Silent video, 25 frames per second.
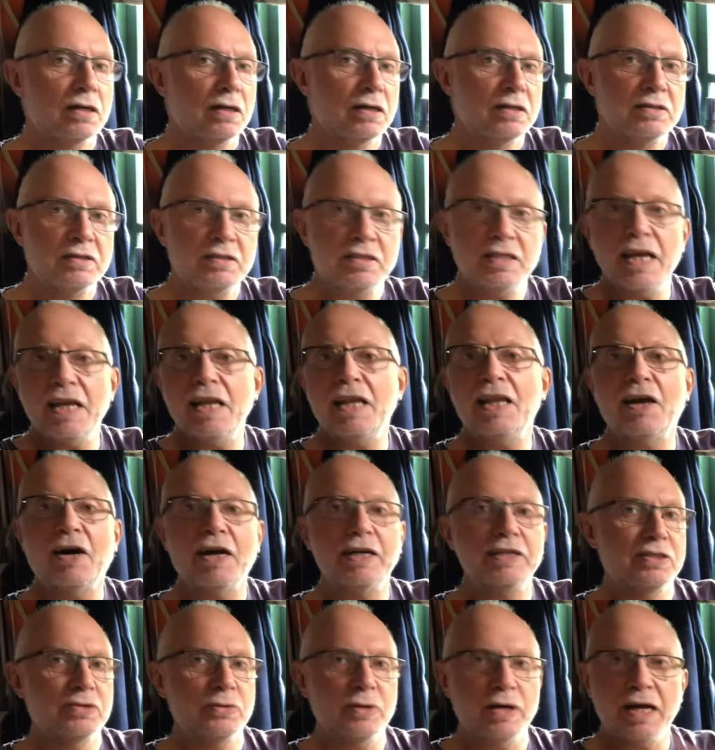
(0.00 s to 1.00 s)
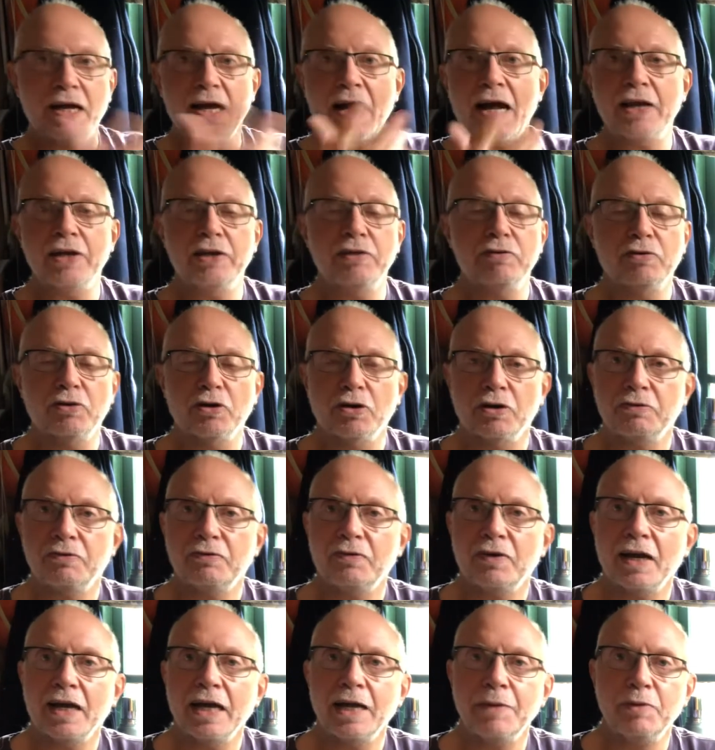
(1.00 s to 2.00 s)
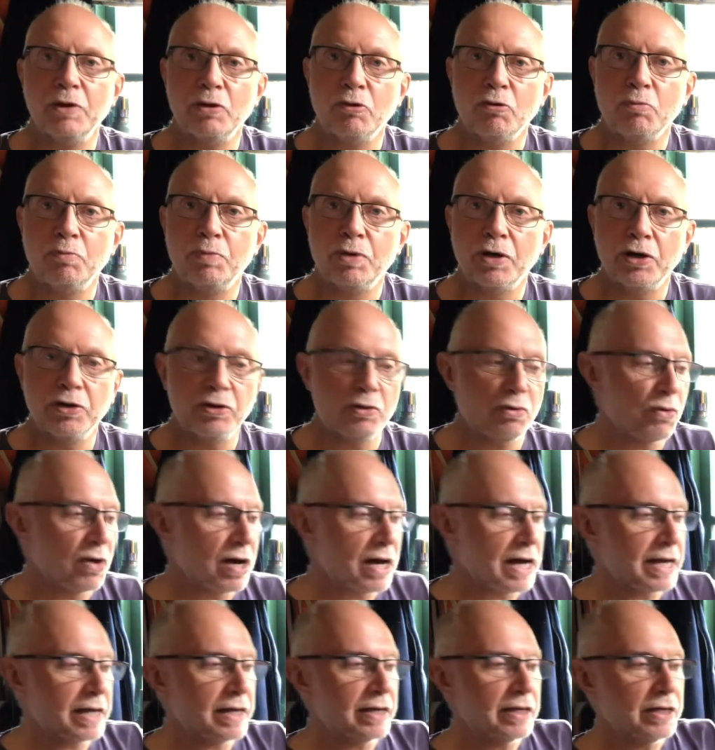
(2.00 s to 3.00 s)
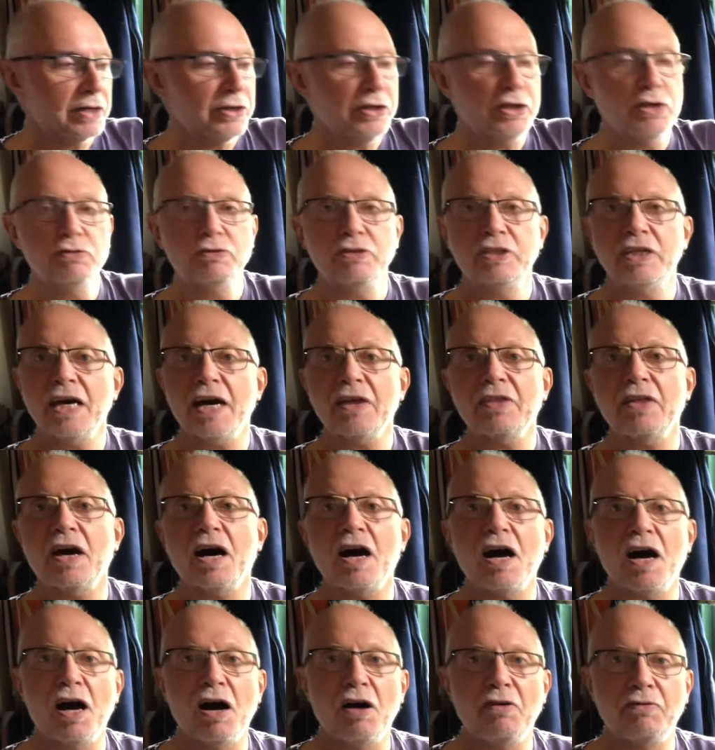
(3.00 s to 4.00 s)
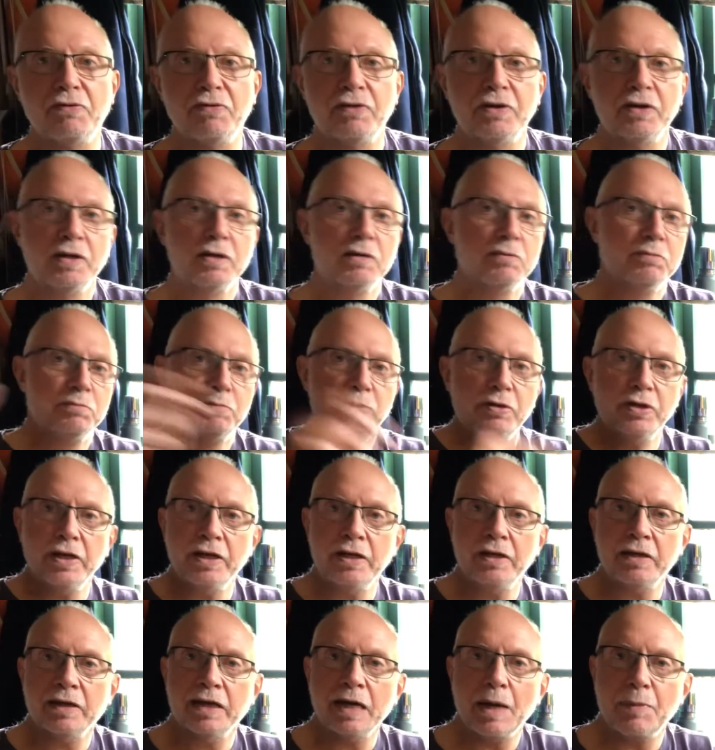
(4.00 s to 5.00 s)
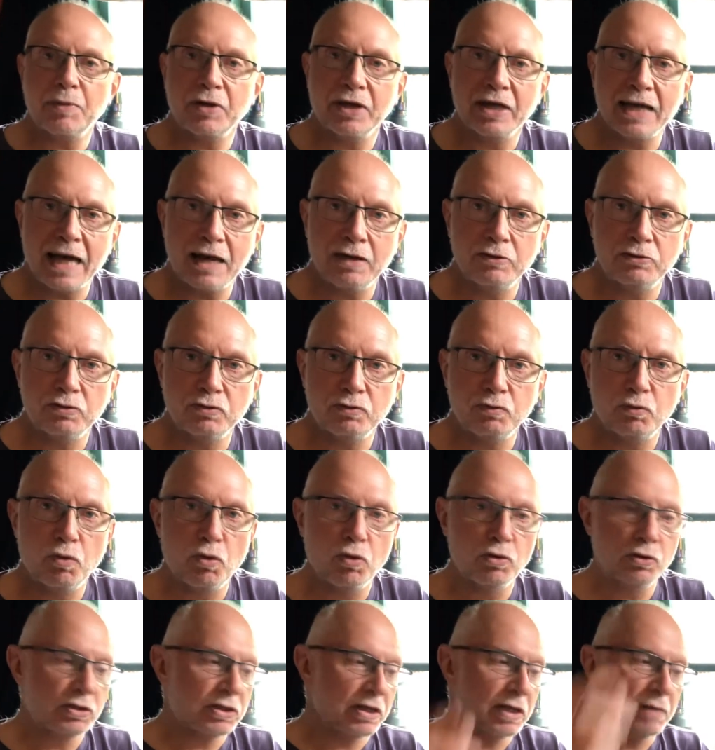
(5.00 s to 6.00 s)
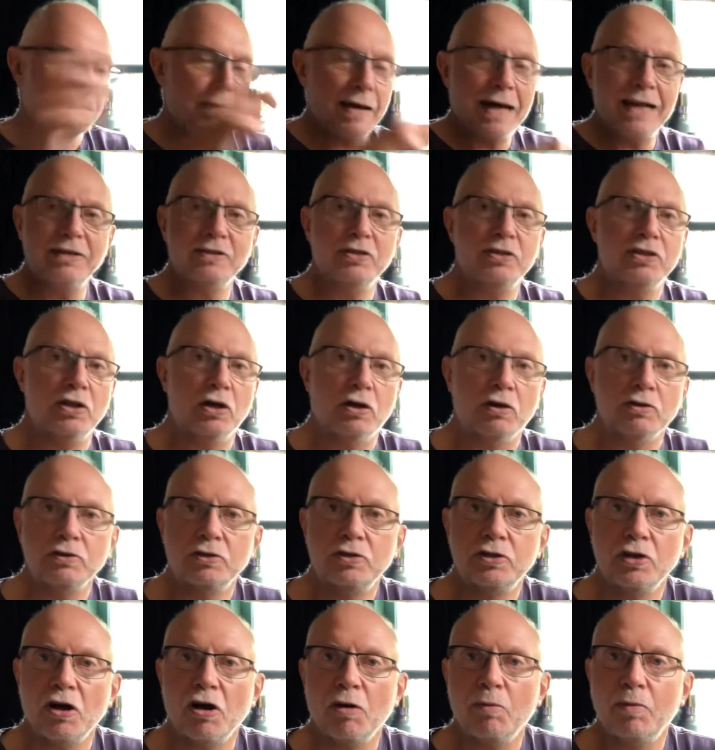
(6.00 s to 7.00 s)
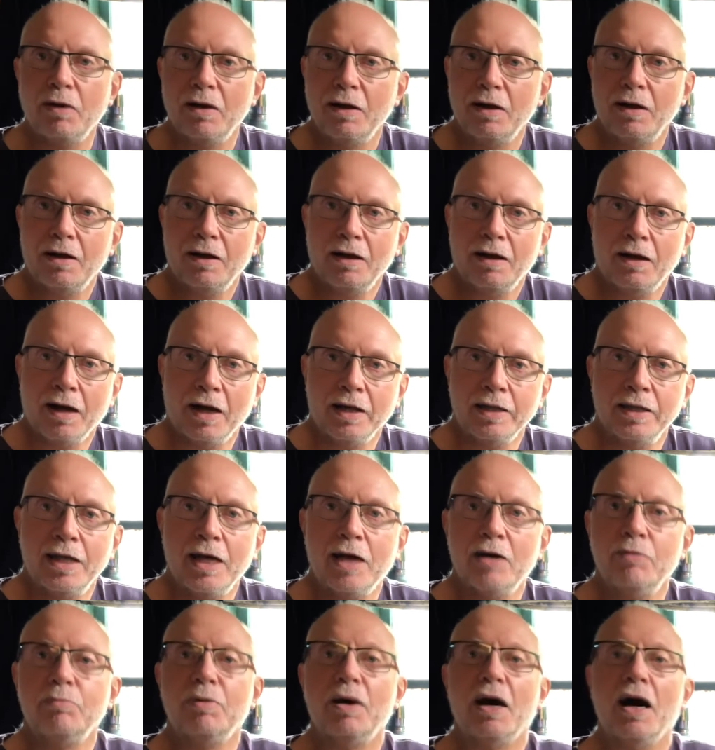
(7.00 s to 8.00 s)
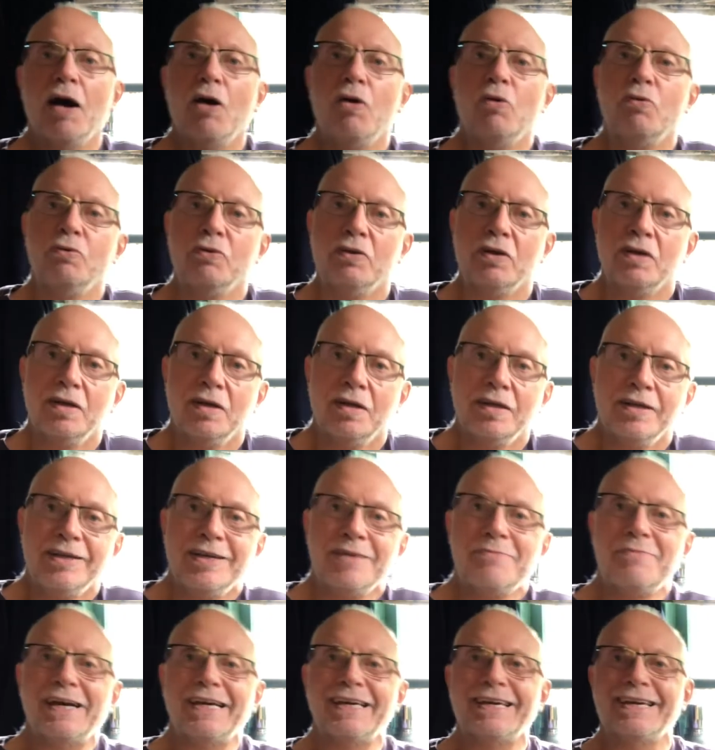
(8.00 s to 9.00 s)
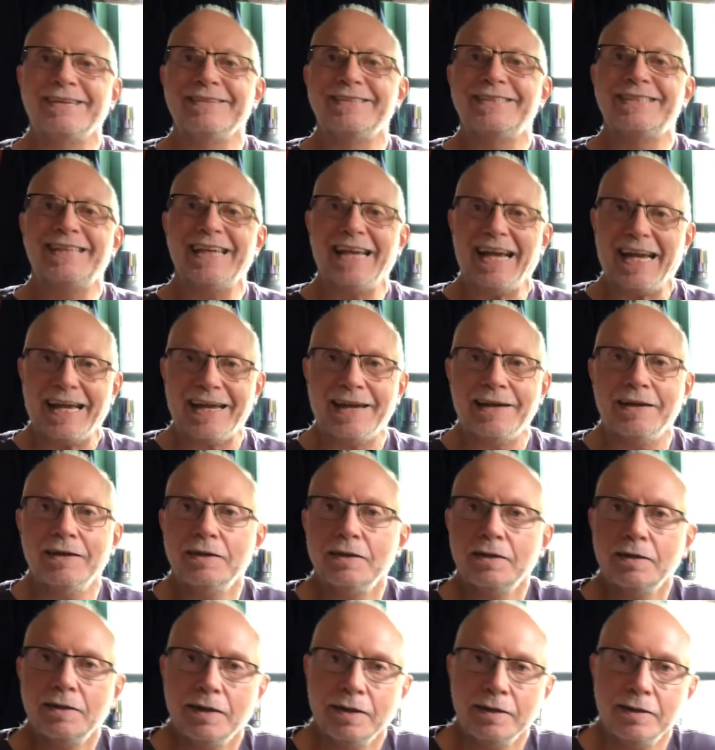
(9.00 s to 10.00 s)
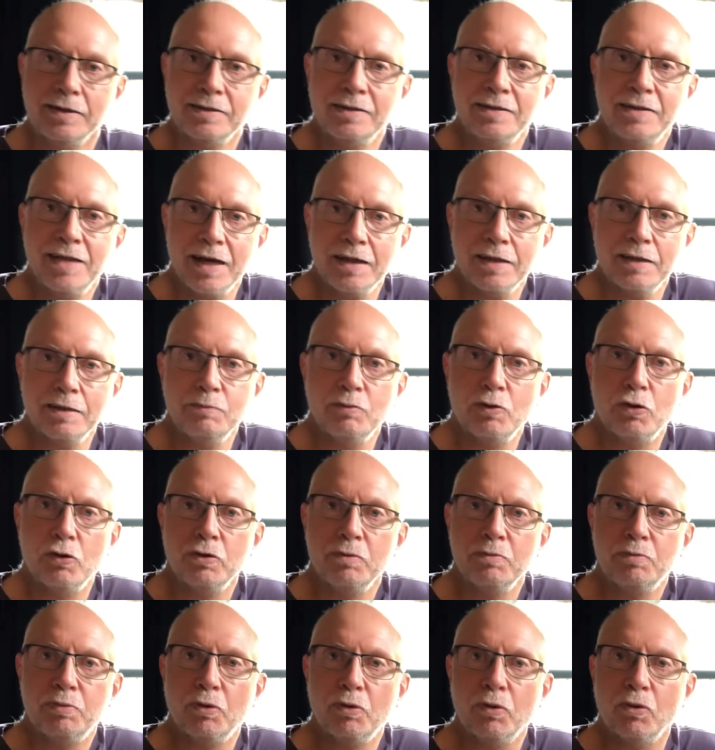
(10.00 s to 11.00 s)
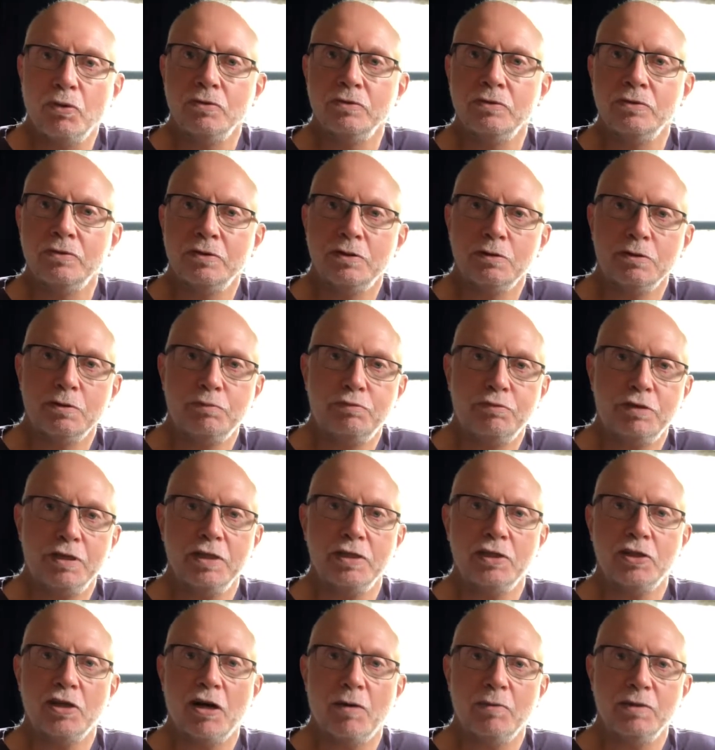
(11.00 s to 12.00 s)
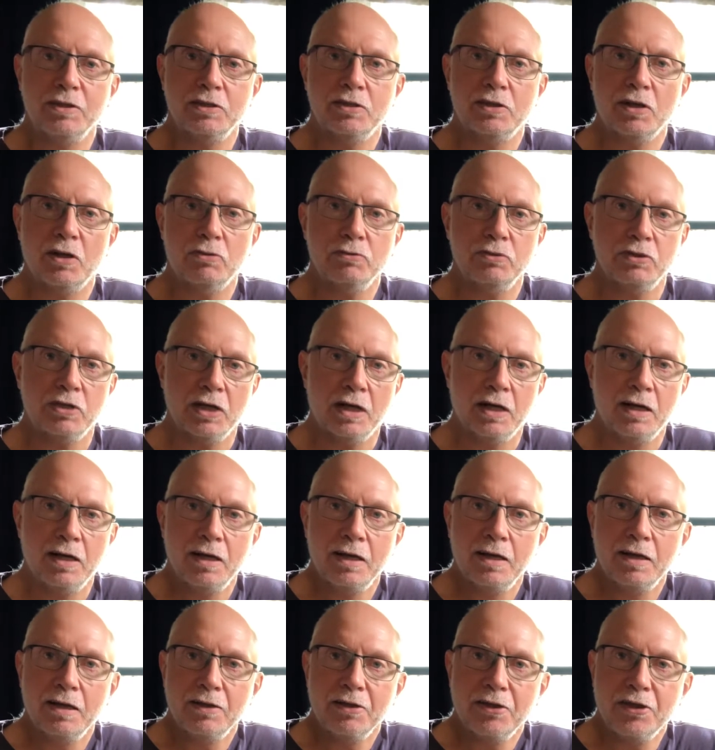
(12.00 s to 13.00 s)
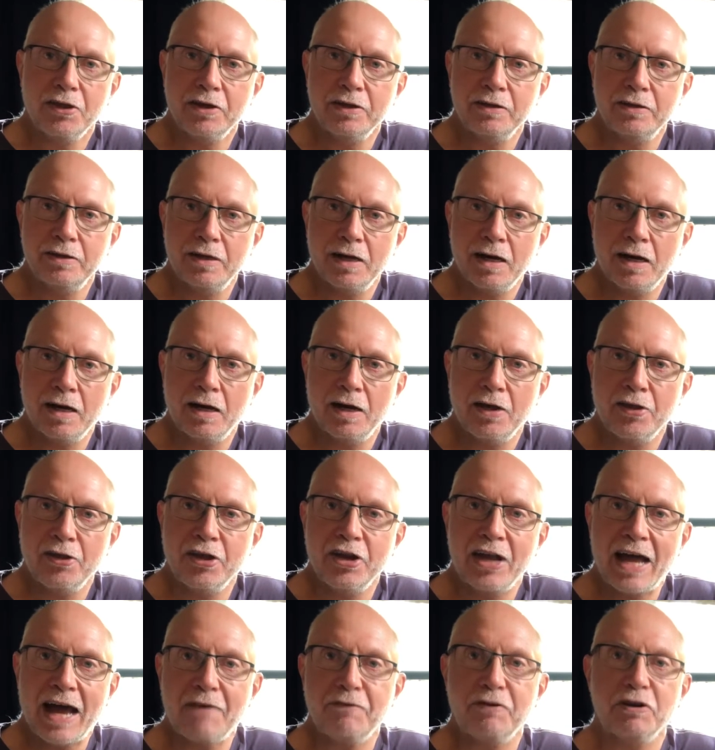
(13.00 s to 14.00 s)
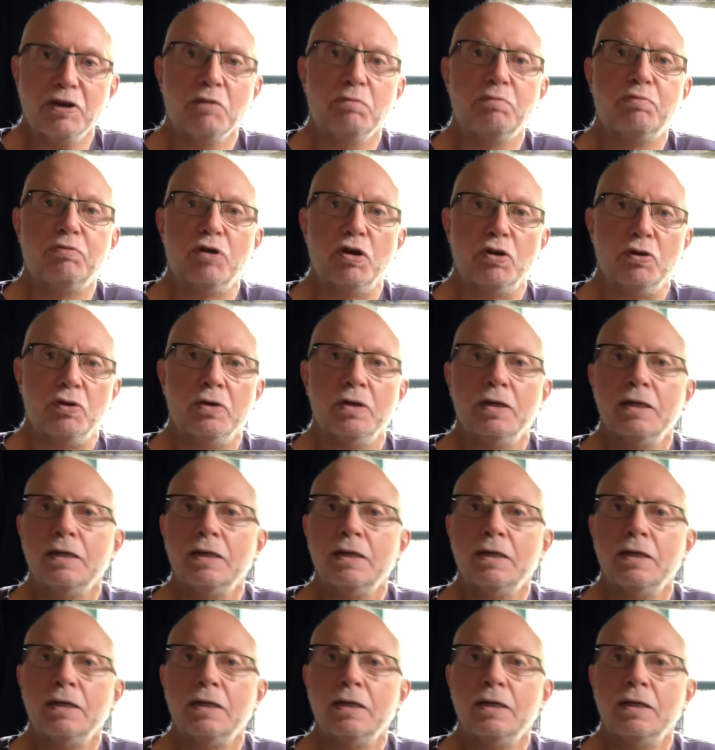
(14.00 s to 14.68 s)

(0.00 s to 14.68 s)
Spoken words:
set light to it, and you've got a flame that will burn away. Use the other half, put in a couple of gallons of water, balance it on top, and lo and behold, you're making tea. And there's nothing more important to a British Army soldier than having a brew.